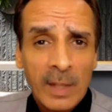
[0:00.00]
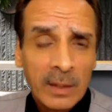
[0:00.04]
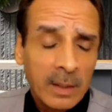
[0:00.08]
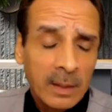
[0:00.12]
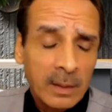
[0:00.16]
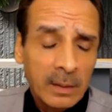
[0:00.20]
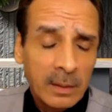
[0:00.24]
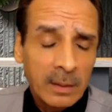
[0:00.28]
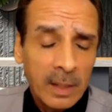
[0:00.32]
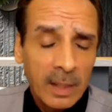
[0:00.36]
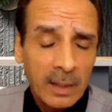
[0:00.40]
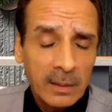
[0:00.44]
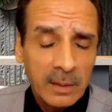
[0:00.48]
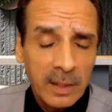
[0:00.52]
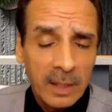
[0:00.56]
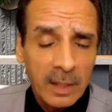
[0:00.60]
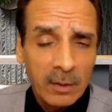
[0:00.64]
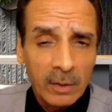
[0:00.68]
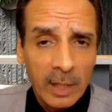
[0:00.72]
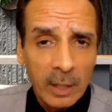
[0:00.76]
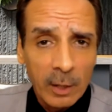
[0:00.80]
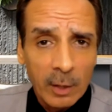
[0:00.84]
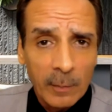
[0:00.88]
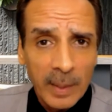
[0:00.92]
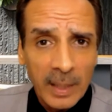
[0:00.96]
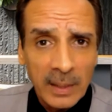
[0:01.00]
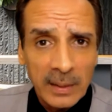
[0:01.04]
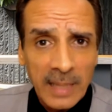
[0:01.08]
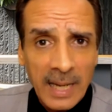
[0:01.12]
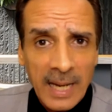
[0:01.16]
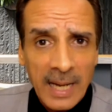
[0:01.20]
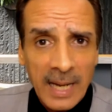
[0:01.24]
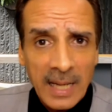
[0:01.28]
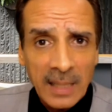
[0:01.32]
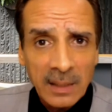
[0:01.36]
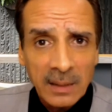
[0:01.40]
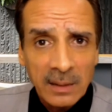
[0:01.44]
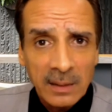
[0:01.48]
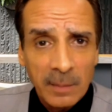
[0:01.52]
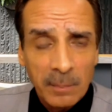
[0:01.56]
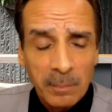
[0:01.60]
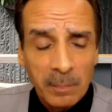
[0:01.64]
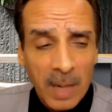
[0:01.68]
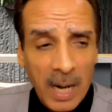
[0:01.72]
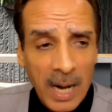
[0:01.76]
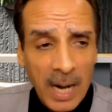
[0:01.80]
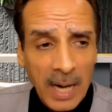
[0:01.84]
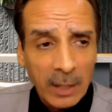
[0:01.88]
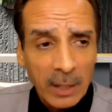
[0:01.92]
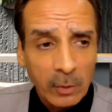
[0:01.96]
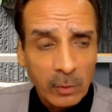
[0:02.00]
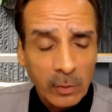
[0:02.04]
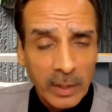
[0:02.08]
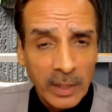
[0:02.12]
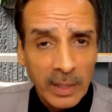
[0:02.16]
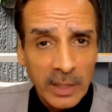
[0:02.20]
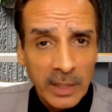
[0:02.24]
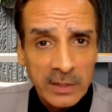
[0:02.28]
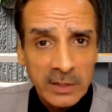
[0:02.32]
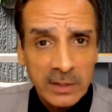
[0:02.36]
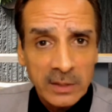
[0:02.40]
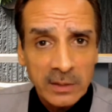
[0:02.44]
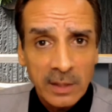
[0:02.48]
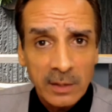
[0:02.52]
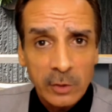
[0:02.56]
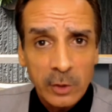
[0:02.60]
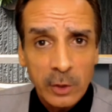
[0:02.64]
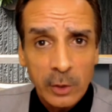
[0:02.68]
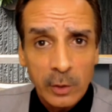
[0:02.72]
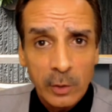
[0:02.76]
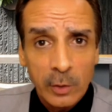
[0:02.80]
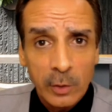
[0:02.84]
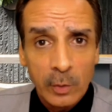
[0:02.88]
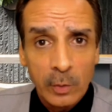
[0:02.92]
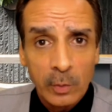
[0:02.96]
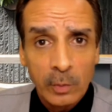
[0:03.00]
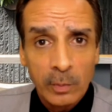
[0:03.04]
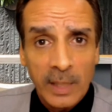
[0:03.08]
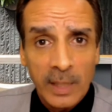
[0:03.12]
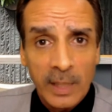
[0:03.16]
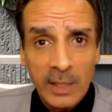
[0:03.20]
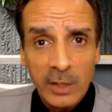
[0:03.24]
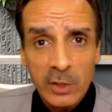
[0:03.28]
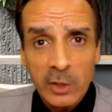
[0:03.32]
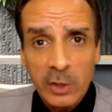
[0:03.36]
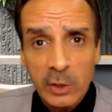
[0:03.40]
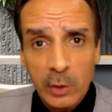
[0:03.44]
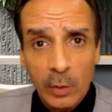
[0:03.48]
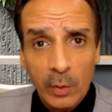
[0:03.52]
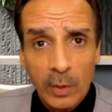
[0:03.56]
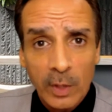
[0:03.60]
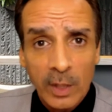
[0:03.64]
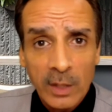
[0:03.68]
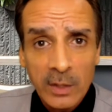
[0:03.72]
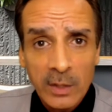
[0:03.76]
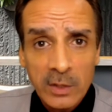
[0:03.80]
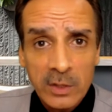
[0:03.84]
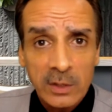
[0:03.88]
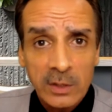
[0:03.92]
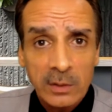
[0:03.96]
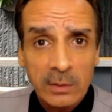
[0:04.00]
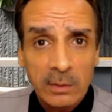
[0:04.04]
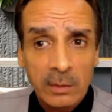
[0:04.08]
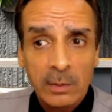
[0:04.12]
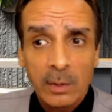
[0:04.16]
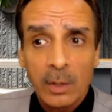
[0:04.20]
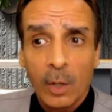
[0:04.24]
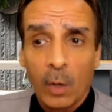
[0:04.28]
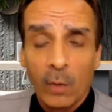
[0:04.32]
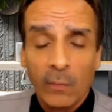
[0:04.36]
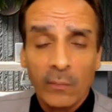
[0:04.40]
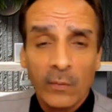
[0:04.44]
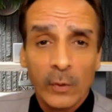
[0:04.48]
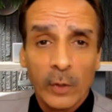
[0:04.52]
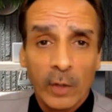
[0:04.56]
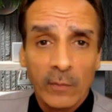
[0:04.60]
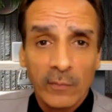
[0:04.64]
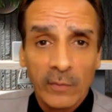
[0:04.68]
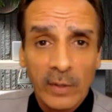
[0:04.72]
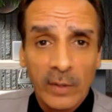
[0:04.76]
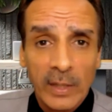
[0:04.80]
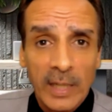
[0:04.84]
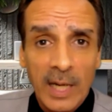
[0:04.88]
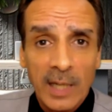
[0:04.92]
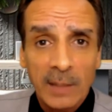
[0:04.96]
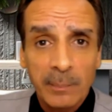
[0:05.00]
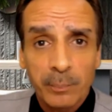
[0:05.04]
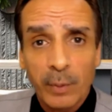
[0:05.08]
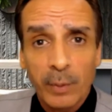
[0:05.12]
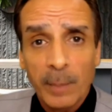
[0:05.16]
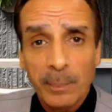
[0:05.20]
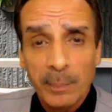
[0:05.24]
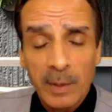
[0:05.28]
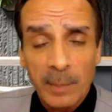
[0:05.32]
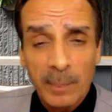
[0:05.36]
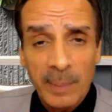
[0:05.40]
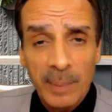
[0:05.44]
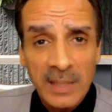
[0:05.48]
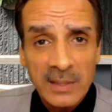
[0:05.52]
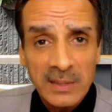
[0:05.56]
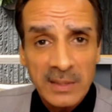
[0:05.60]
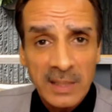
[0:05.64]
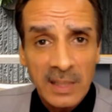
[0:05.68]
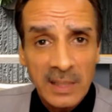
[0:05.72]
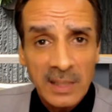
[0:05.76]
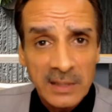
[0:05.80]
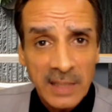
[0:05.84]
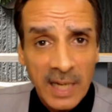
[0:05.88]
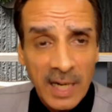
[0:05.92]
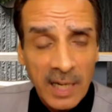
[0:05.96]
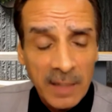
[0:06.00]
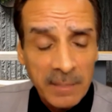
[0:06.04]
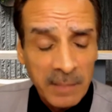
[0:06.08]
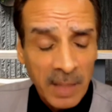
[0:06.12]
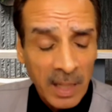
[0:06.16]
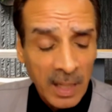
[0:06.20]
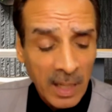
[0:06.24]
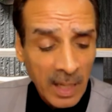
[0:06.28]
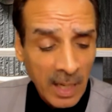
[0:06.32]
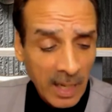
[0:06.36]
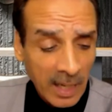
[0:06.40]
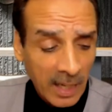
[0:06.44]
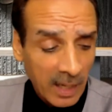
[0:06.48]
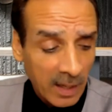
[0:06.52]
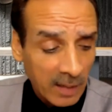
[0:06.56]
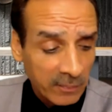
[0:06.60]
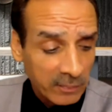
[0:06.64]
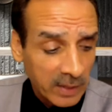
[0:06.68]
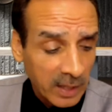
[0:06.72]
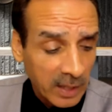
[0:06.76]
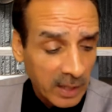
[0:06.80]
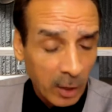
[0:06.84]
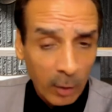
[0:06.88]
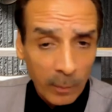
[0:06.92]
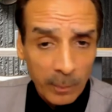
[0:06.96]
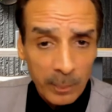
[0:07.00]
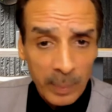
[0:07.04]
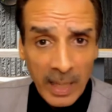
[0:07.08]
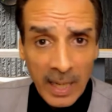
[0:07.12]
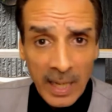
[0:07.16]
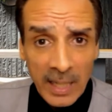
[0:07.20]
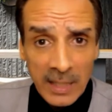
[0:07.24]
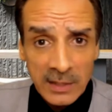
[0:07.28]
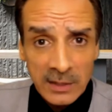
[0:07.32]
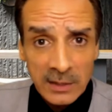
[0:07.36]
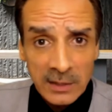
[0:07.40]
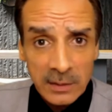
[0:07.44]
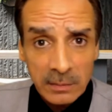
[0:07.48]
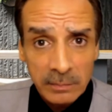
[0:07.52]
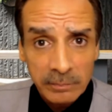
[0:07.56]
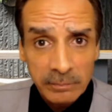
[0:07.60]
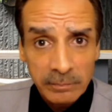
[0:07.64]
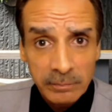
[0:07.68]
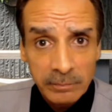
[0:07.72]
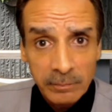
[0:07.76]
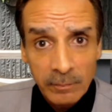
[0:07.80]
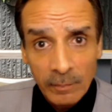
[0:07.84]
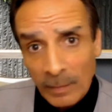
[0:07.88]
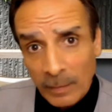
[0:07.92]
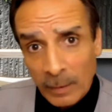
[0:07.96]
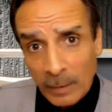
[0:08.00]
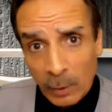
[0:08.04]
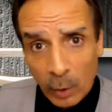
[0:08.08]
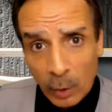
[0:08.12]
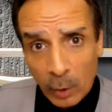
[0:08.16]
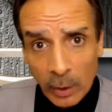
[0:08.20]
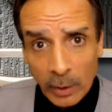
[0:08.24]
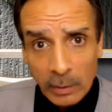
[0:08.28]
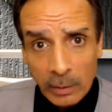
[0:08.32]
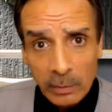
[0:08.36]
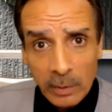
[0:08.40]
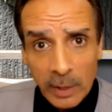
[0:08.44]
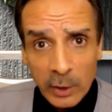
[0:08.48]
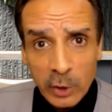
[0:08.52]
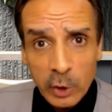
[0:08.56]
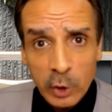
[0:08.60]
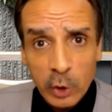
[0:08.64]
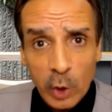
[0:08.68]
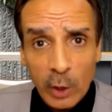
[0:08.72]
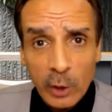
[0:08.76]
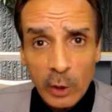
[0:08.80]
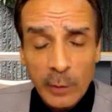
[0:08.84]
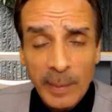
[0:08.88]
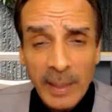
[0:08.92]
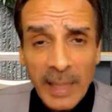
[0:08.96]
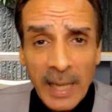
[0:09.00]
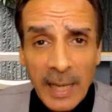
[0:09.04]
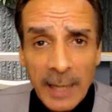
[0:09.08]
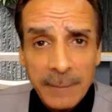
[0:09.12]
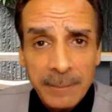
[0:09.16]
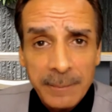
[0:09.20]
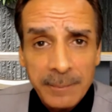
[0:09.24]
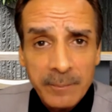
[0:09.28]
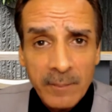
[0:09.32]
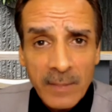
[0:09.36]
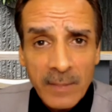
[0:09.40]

they don't care about that. The model is to get students over and over again, prep them to pass the exam. If they don't pass, good, let's charge them again.